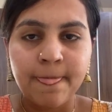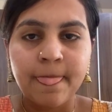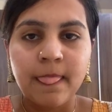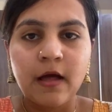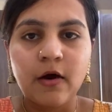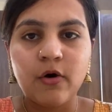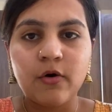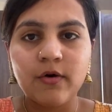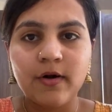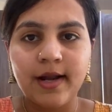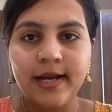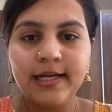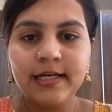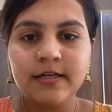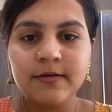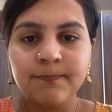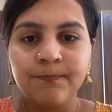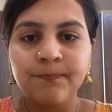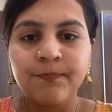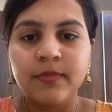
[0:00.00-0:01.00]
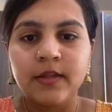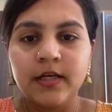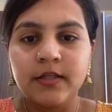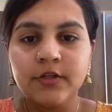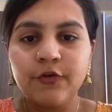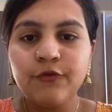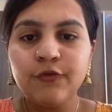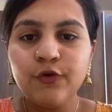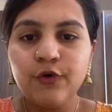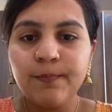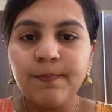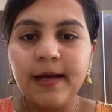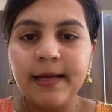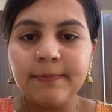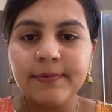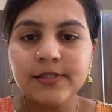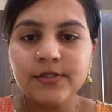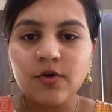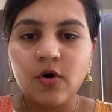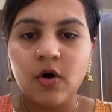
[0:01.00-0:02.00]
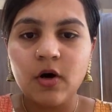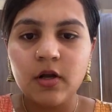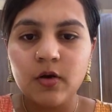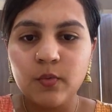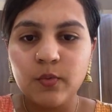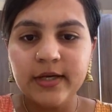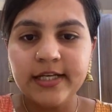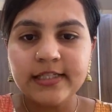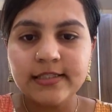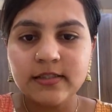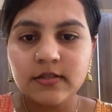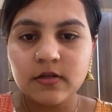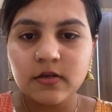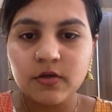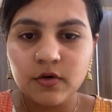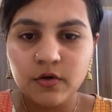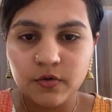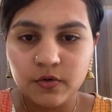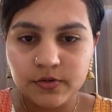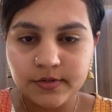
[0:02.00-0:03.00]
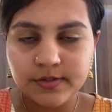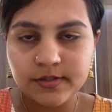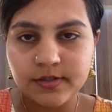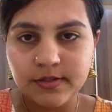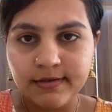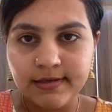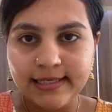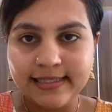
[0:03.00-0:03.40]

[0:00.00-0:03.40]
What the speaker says: All right. The food pipe is always closed.